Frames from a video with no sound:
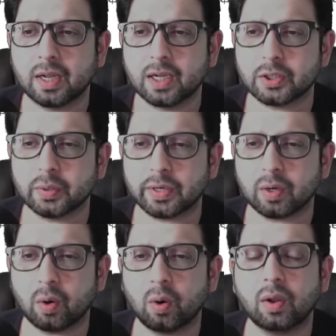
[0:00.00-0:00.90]
showing
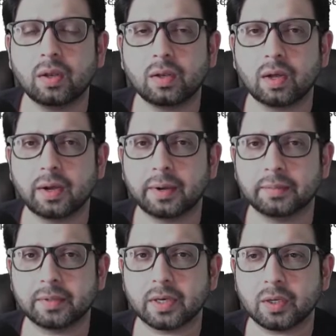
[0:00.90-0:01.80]
all
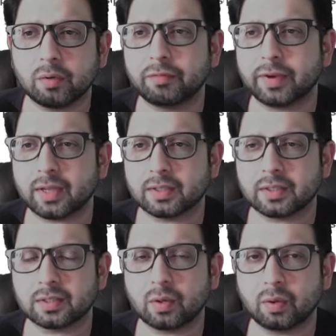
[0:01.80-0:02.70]
the new
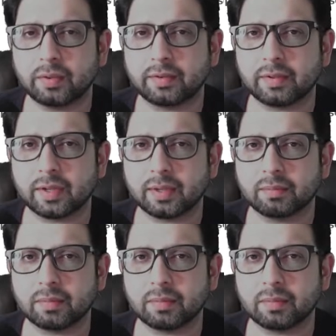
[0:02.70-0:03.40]
factors all the time,